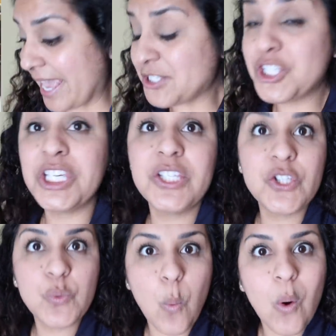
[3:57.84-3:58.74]
and she
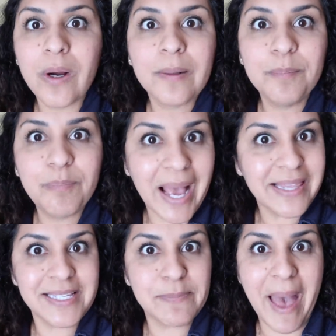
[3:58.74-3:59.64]
swore
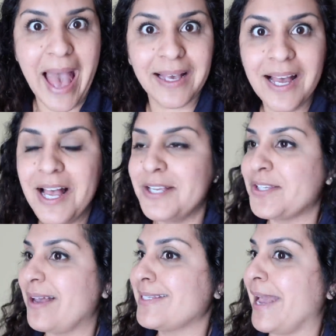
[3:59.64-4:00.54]
by this bag.
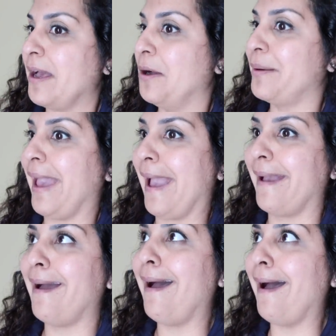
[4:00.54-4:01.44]
So I was like, okay,